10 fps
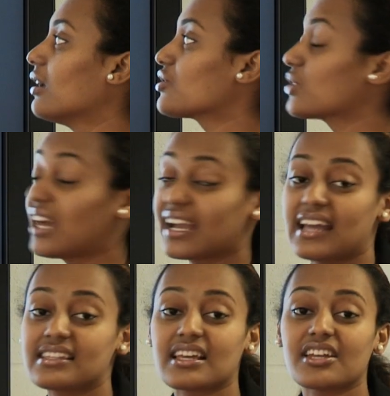So like
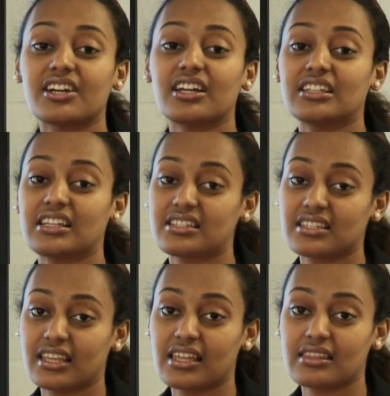I said earlier,
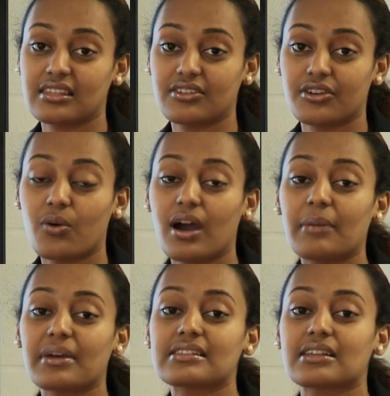to get the
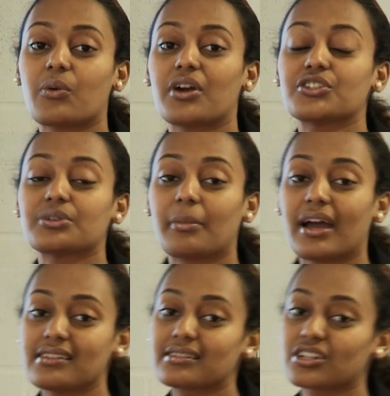requirements, I went to
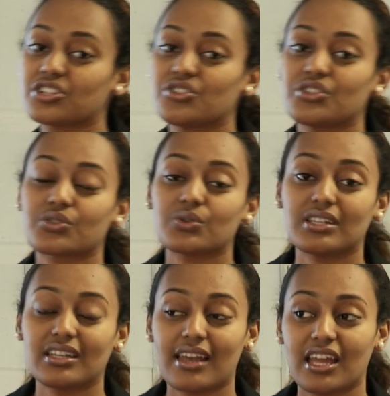my secondary
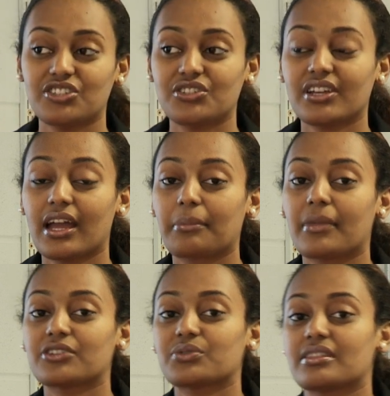school in Nigeria. I
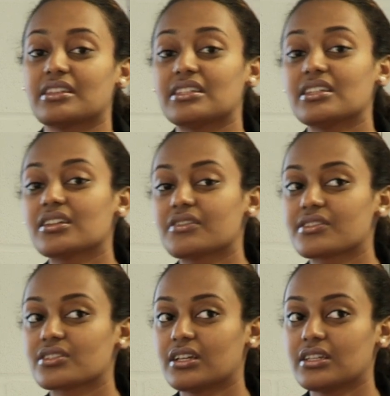met with the Dean of
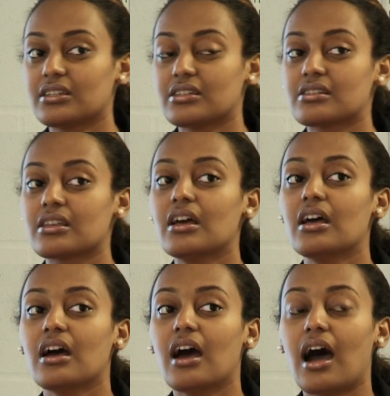Studies,
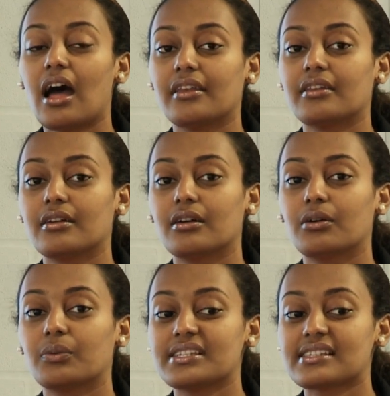and
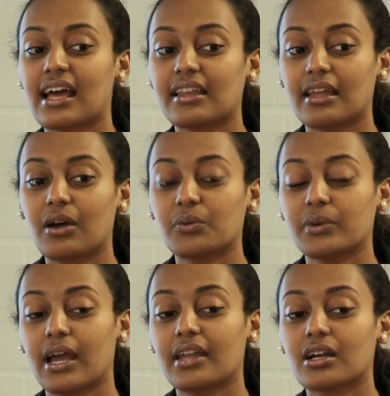we sat down,
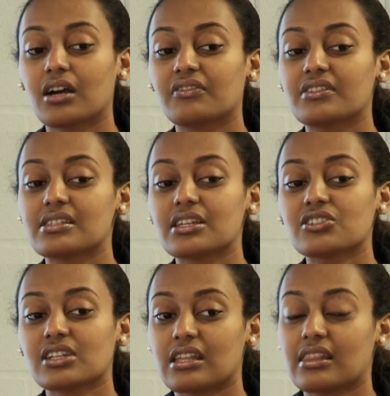we had a
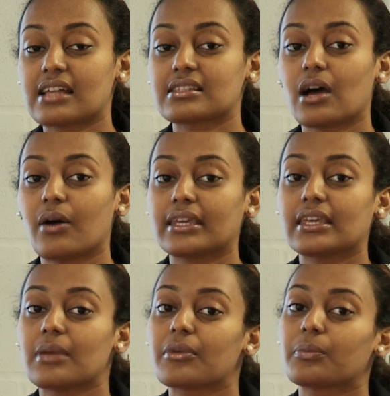conversation, and that's how I
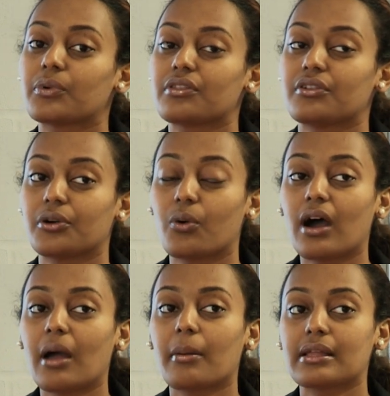came up with the
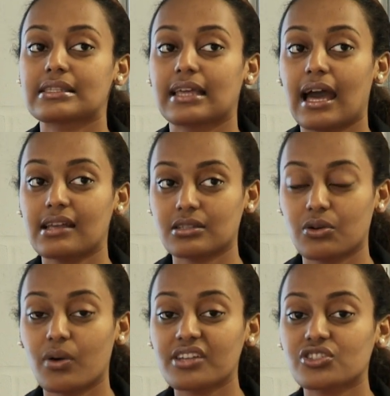requirements. I asked the
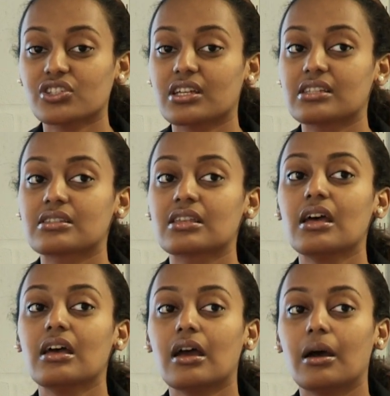questions
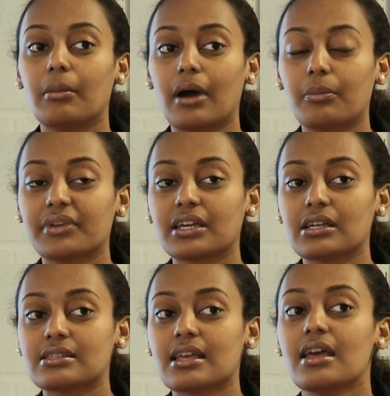about,
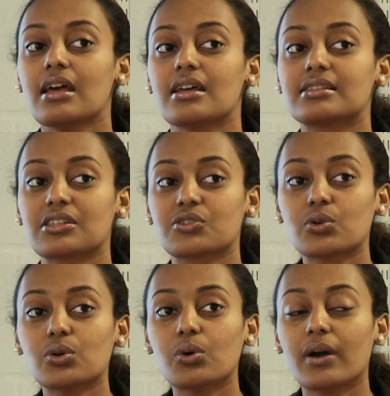because it's a
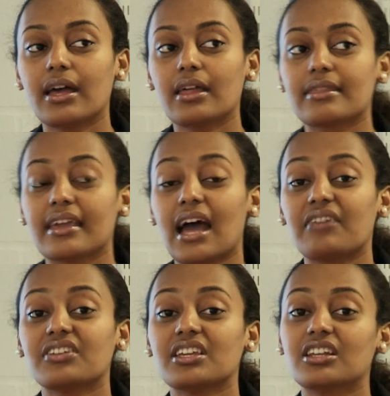school where they
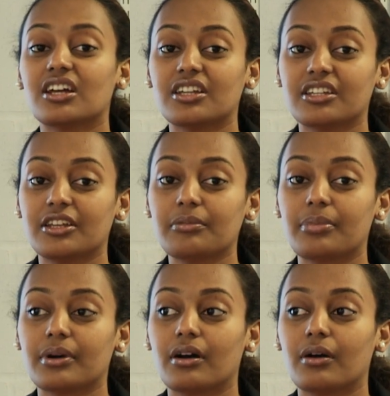have
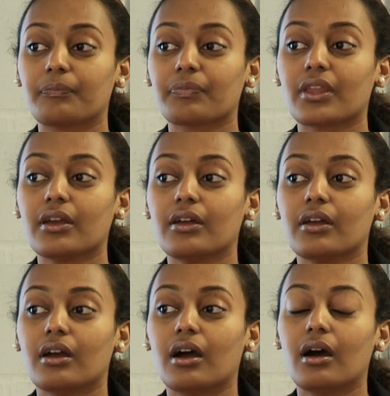e-learning, but
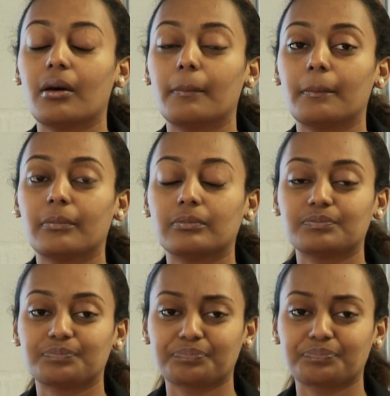I'm